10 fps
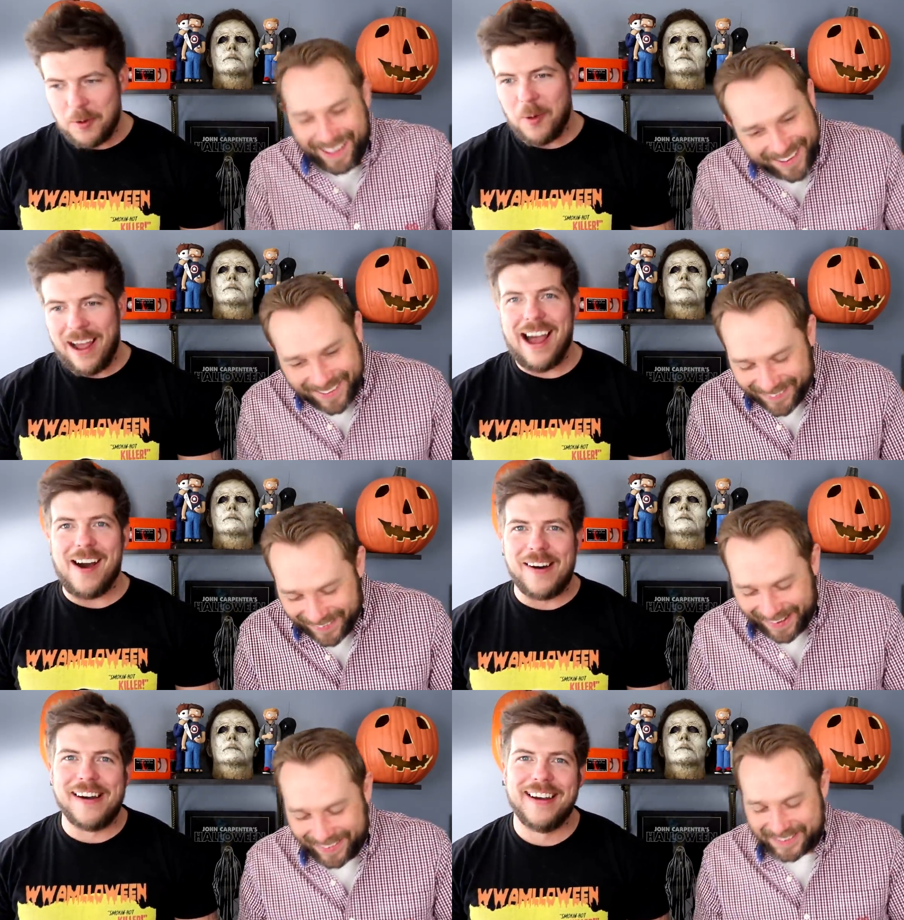Speaker 1: Wow.
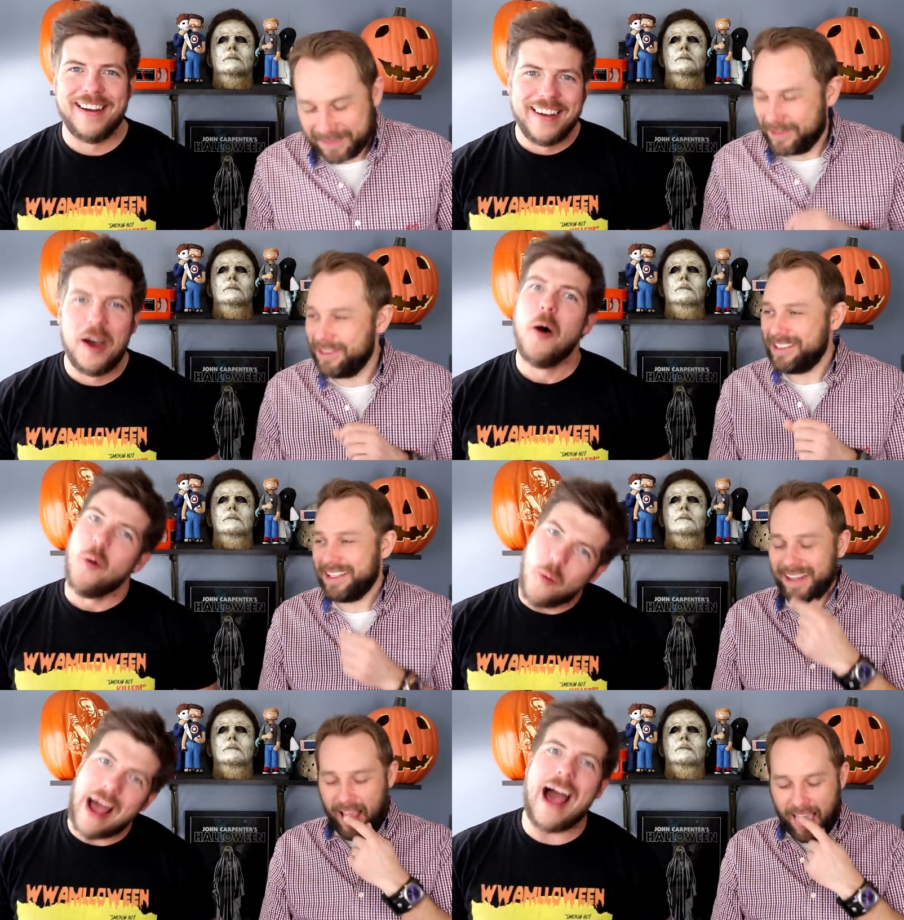No, that's some dirty
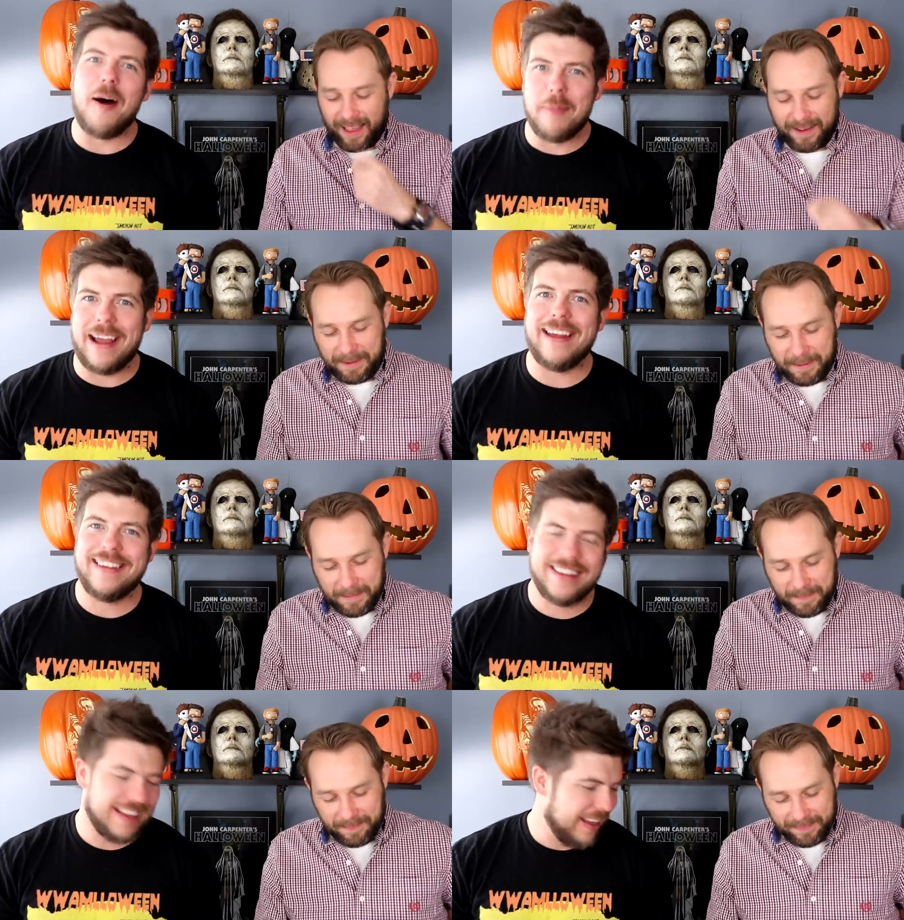shit. Wow,
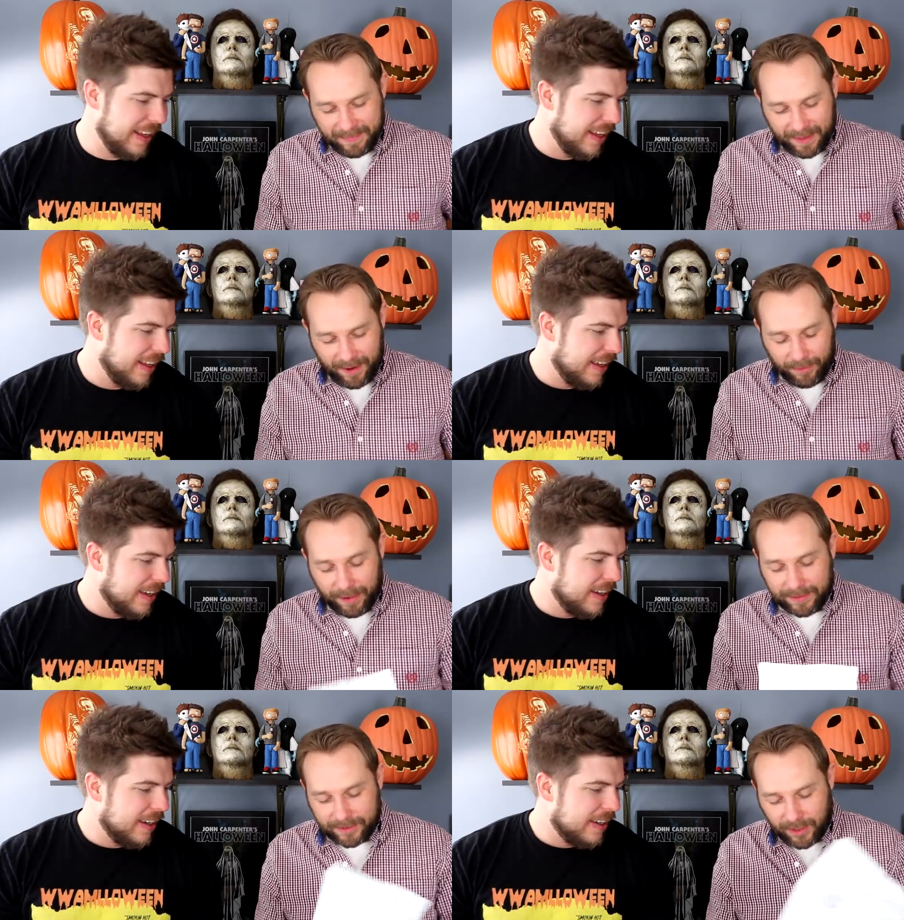man.
Speaker 2: All
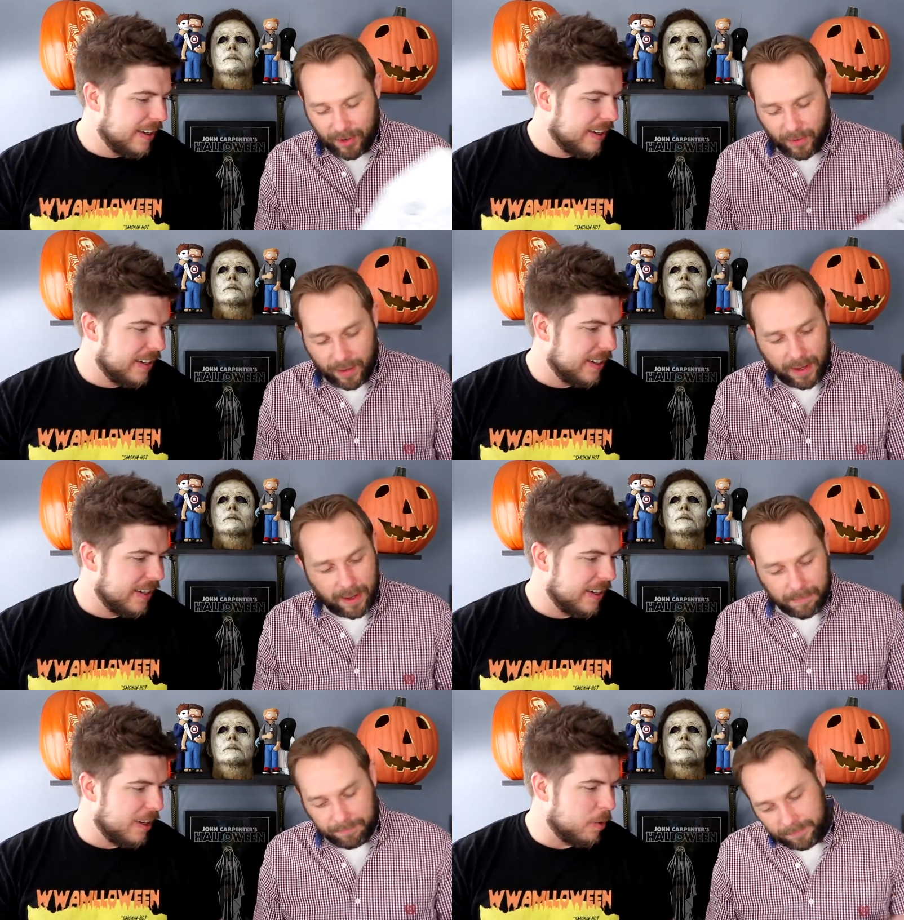right, so...
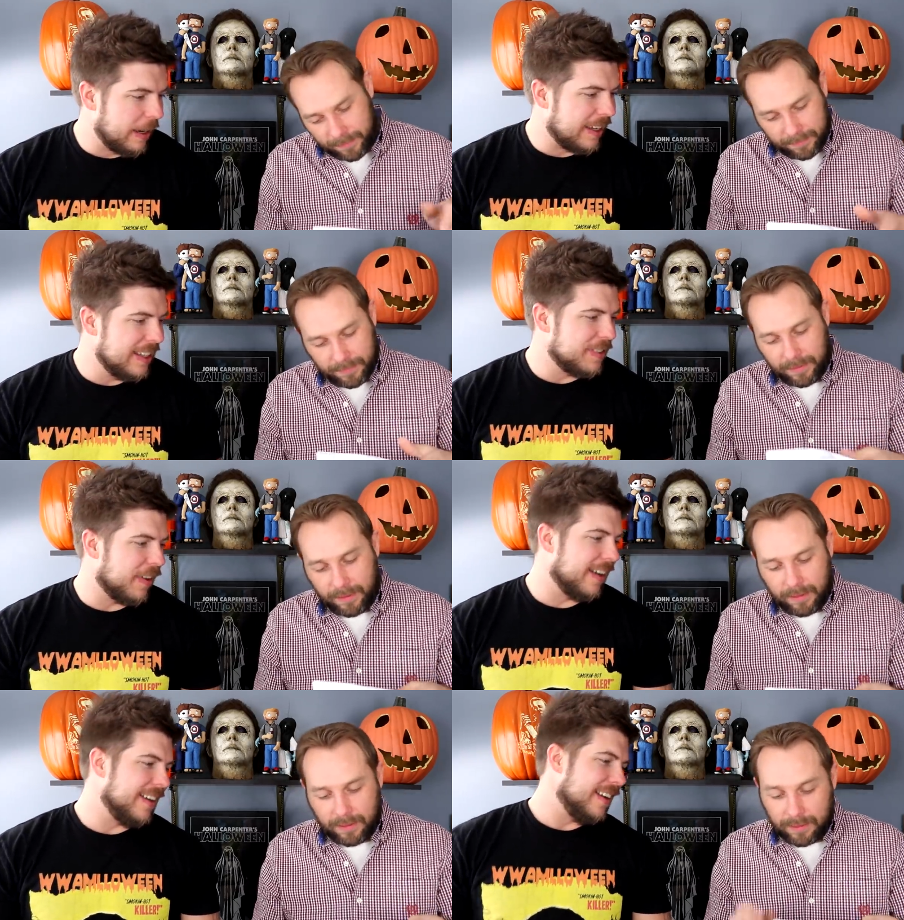Um, hope my kids
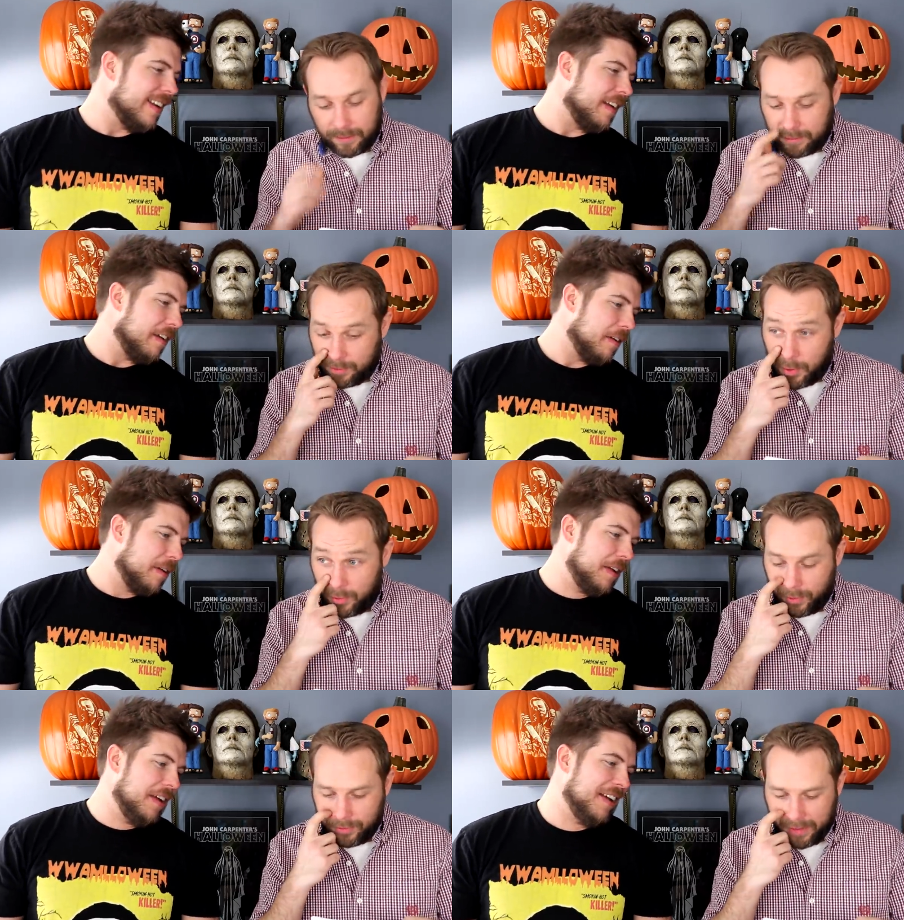find it. No,
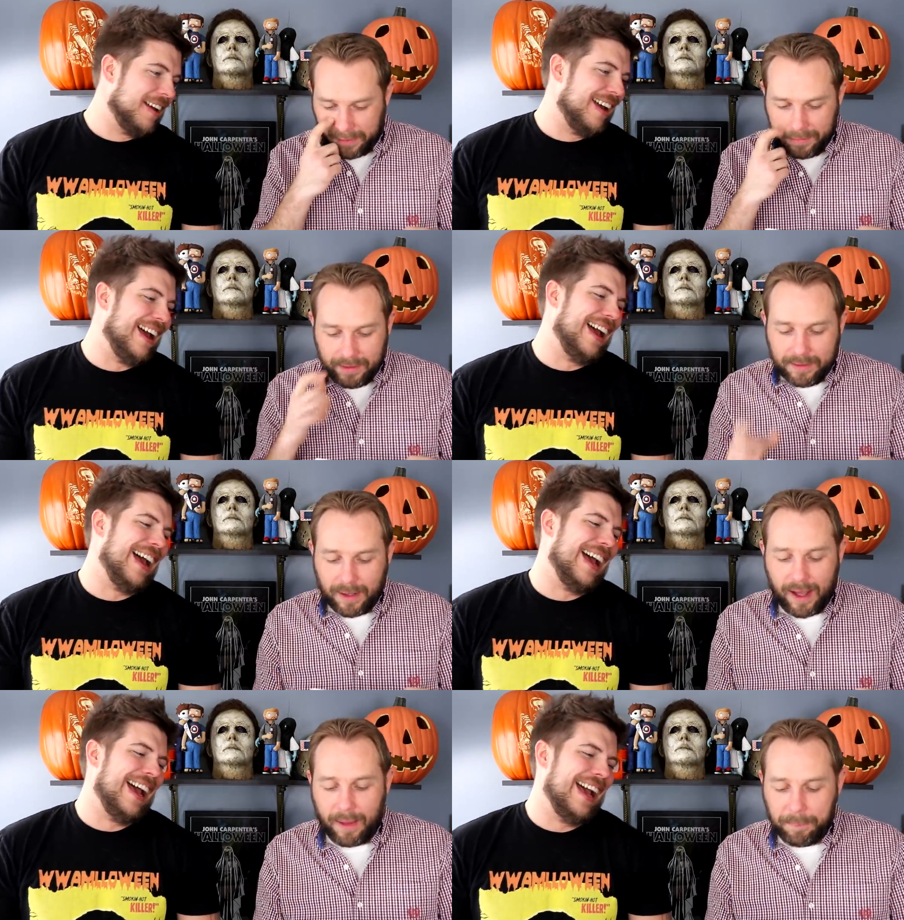don't do that.
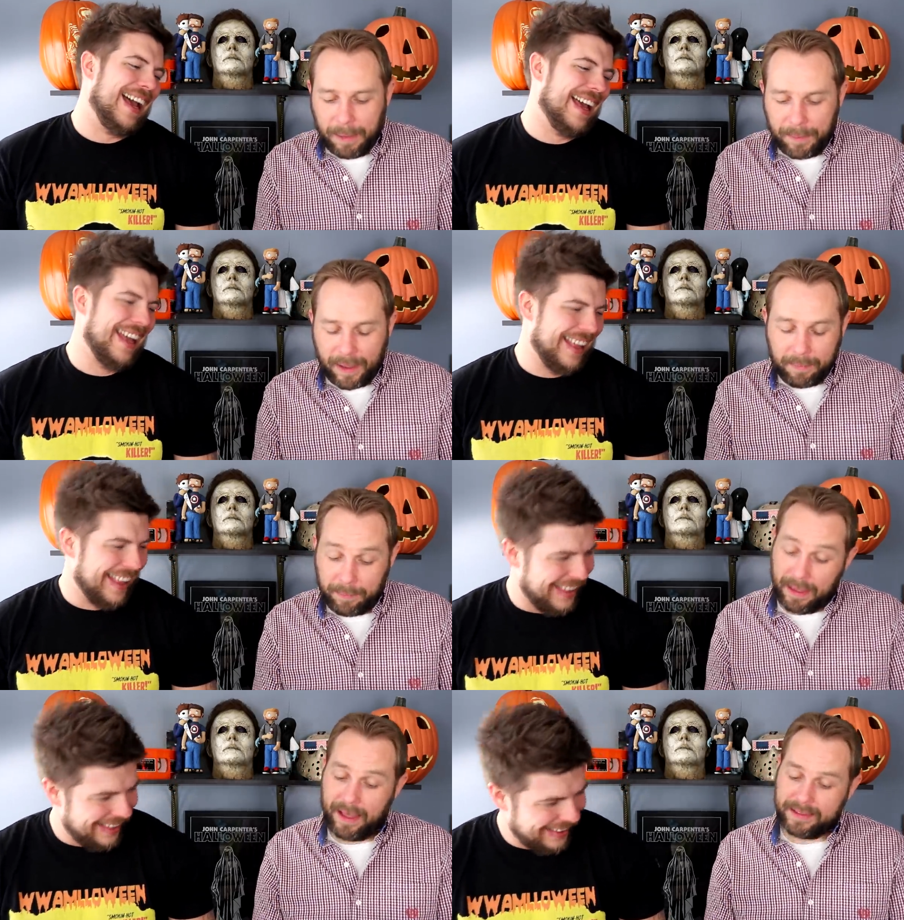uh, P
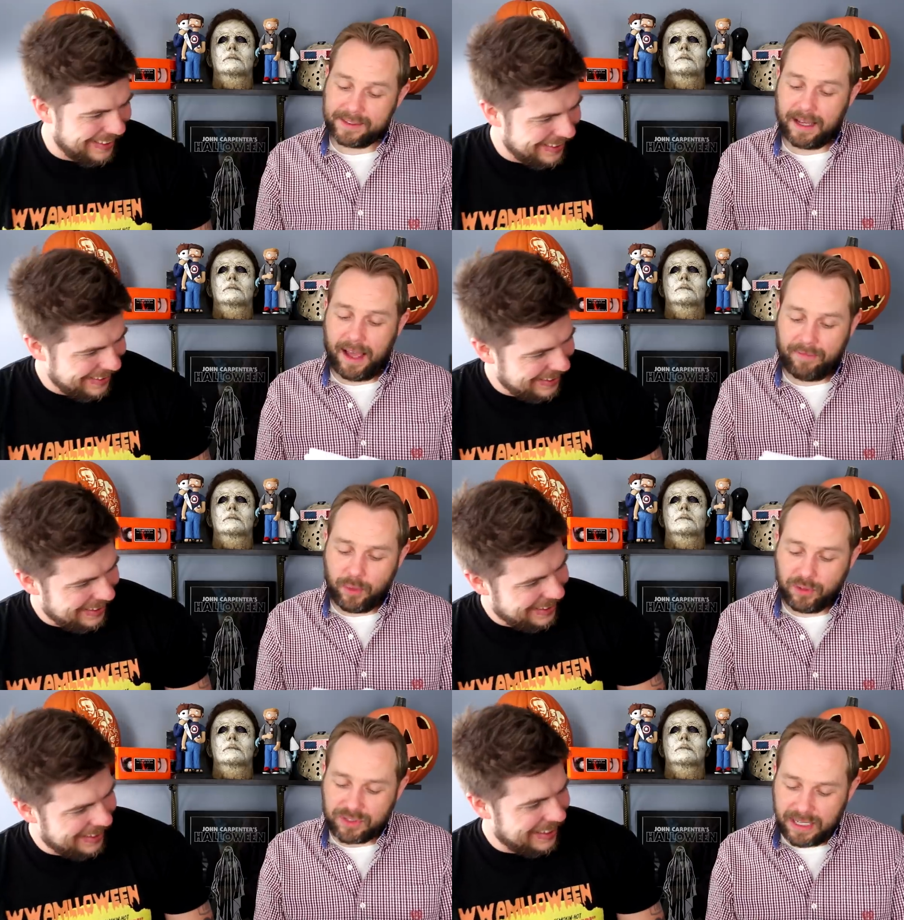P S, uh, have
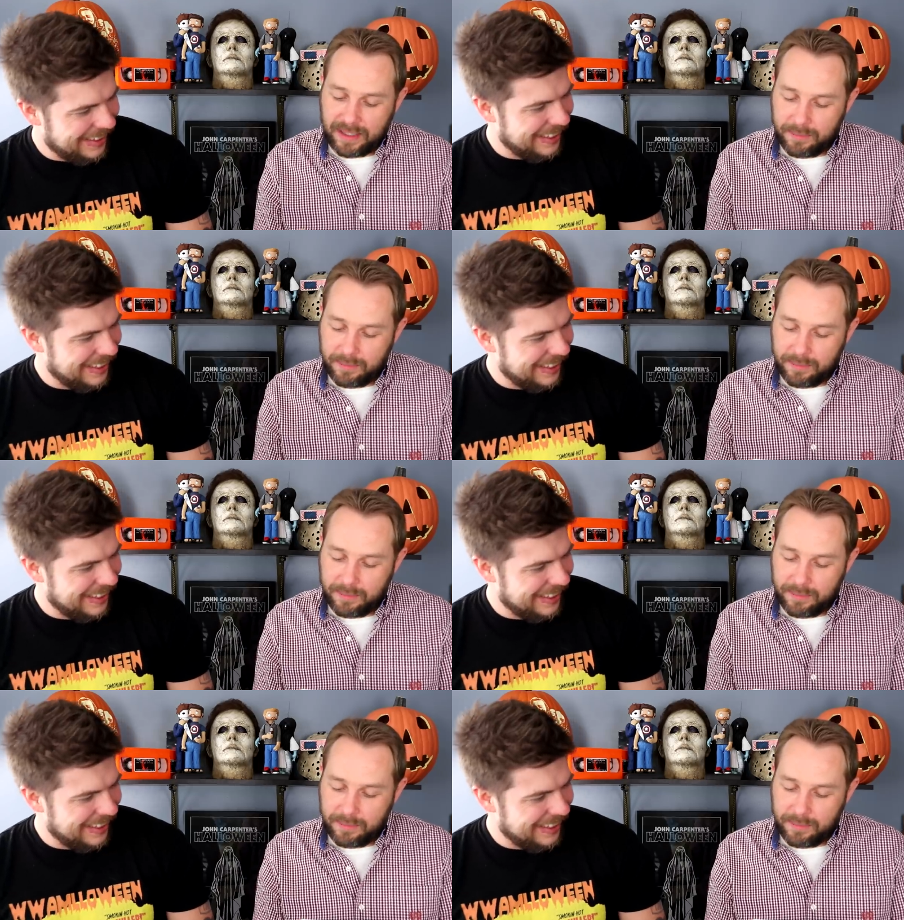you seen the